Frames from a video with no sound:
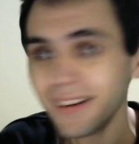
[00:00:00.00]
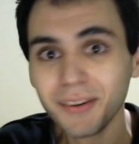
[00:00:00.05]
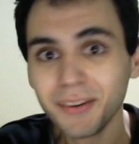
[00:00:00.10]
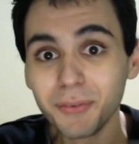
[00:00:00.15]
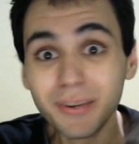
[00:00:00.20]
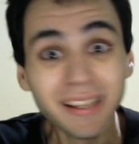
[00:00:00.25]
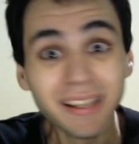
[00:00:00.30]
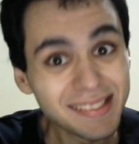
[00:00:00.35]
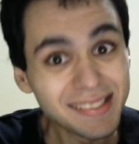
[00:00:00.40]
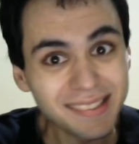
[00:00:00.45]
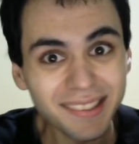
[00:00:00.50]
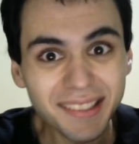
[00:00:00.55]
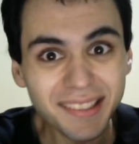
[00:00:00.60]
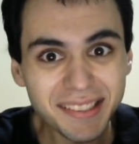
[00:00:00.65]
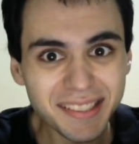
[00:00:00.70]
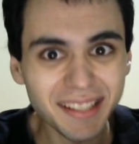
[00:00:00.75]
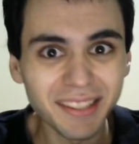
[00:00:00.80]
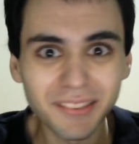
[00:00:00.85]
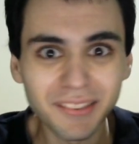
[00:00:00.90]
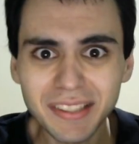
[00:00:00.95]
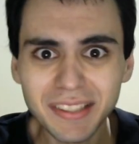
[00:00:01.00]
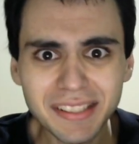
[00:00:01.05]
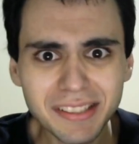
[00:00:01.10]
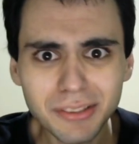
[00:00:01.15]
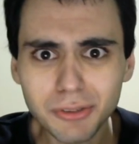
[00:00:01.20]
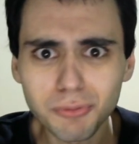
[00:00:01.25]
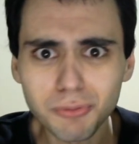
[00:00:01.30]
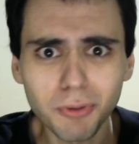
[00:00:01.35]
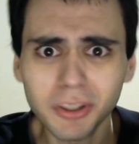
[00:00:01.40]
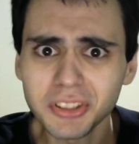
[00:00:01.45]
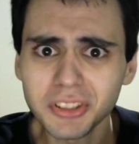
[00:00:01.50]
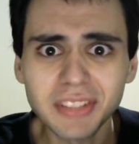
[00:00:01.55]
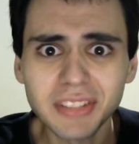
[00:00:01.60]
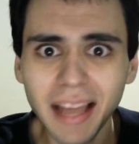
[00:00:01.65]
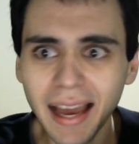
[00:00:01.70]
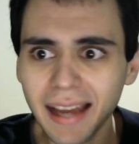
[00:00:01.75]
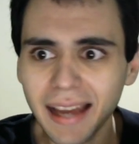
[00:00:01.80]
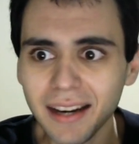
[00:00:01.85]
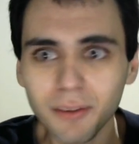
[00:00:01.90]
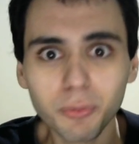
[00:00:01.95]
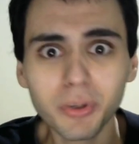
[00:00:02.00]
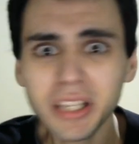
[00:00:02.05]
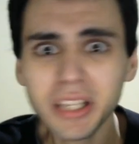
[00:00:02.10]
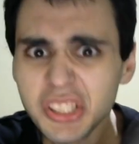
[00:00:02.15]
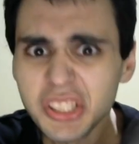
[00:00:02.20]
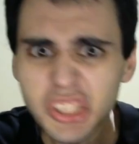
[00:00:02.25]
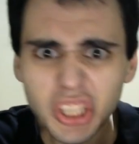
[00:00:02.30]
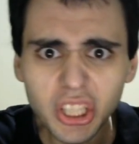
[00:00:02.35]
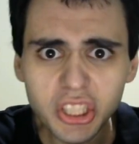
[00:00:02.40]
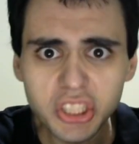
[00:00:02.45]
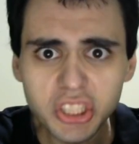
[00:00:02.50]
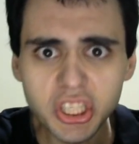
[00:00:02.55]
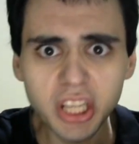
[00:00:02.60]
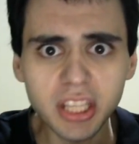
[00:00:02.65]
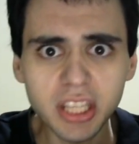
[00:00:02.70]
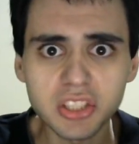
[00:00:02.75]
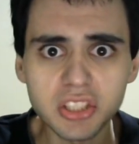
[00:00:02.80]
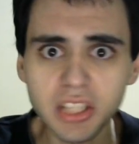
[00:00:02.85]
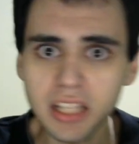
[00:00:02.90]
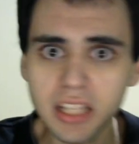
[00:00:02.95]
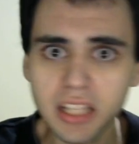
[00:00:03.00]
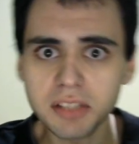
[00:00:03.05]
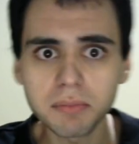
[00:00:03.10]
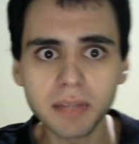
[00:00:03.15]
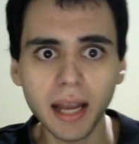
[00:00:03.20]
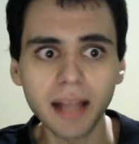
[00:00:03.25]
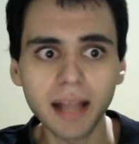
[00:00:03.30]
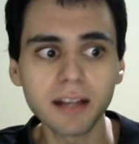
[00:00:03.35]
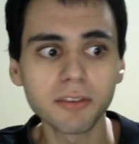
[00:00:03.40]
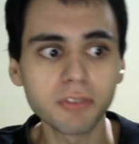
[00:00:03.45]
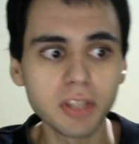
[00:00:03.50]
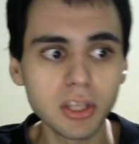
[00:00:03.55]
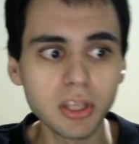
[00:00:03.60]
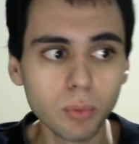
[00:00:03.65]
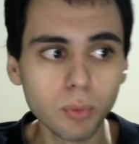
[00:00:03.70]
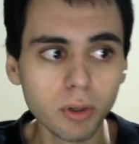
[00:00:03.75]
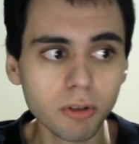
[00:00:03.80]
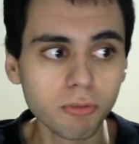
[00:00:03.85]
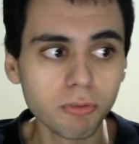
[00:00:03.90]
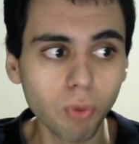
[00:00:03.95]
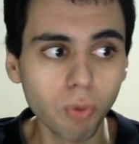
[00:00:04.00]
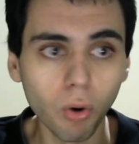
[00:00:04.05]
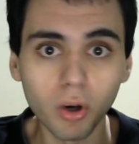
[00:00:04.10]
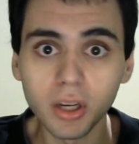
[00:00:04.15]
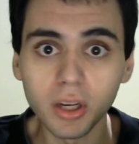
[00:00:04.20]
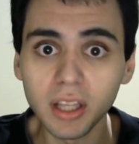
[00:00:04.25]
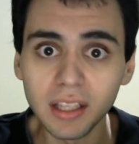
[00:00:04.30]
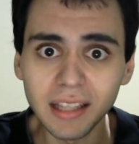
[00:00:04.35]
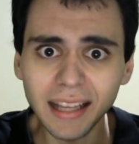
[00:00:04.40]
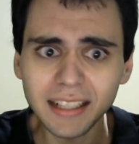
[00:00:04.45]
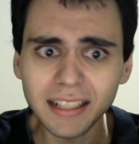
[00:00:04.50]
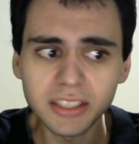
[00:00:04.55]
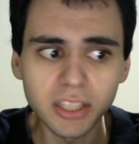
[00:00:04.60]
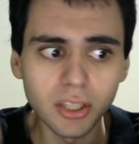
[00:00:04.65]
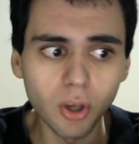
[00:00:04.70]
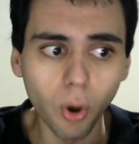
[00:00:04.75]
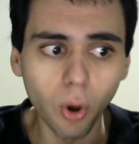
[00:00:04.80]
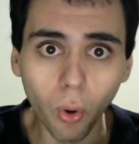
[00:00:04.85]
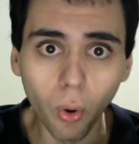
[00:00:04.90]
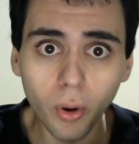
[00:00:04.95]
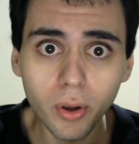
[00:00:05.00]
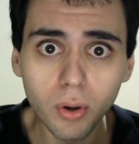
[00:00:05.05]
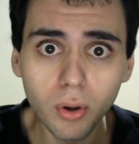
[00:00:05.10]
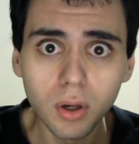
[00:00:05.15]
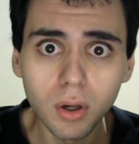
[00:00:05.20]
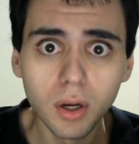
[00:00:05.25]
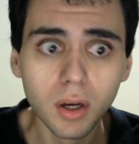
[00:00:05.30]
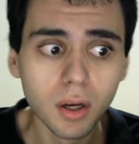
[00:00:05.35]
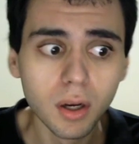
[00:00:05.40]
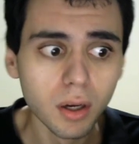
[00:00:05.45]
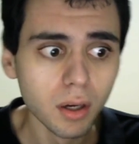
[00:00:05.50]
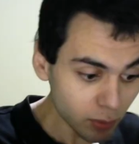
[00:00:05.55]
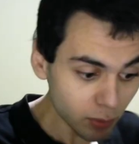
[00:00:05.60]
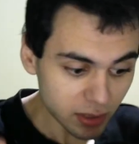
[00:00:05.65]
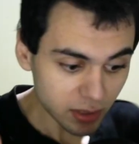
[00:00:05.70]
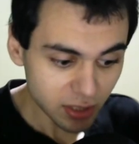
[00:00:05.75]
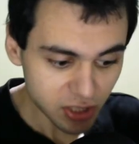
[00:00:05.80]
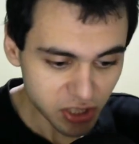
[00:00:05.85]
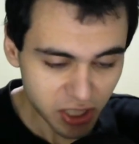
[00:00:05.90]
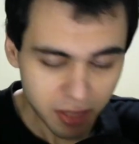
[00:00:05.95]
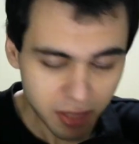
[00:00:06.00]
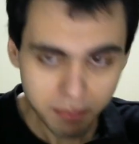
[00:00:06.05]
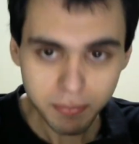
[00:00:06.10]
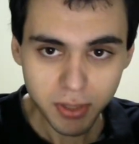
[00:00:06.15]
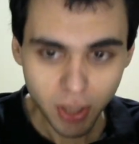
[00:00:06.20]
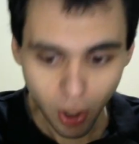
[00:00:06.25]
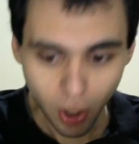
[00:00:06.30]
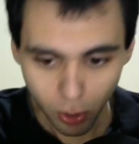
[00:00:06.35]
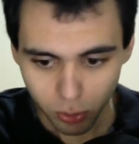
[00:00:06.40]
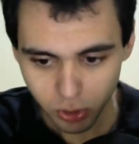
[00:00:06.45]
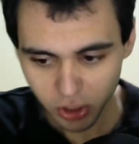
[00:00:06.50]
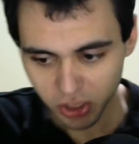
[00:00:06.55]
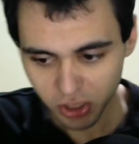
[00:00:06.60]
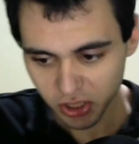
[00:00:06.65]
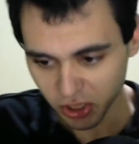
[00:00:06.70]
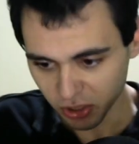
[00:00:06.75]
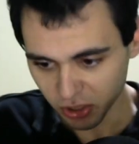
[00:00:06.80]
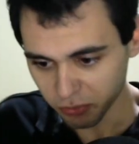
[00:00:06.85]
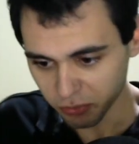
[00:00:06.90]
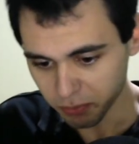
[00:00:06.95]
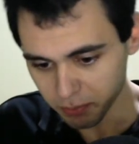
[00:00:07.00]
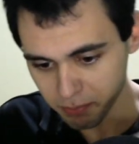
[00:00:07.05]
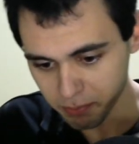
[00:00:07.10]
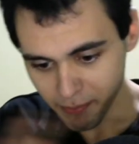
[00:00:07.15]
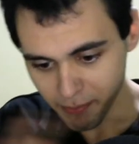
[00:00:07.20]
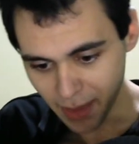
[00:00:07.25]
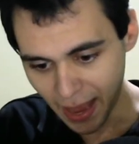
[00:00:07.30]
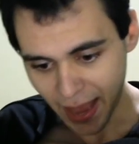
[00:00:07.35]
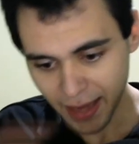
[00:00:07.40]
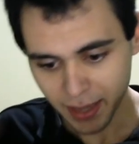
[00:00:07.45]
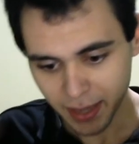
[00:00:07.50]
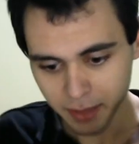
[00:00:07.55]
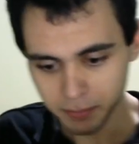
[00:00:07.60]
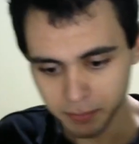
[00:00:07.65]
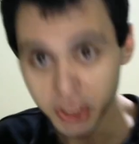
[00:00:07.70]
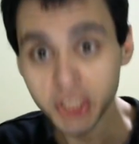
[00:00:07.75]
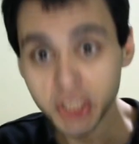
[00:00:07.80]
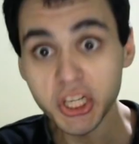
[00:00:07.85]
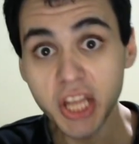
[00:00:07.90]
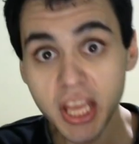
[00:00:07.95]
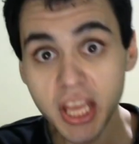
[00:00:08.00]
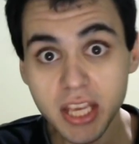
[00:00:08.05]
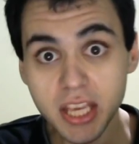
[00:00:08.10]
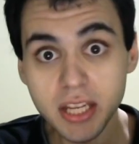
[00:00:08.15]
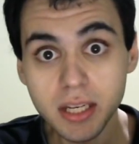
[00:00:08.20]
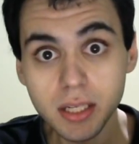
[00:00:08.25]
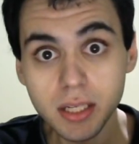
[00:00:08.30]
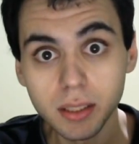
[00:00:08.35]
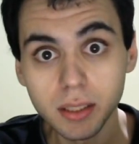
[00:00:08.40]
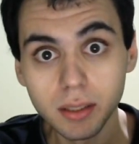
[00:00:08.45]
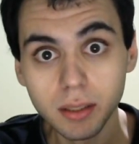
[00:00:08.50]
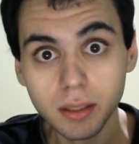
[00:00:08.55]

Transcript: researching crystals. what's that? Researching, is that some kind of keyword for collecting oil? With the symbiosis of man and machine,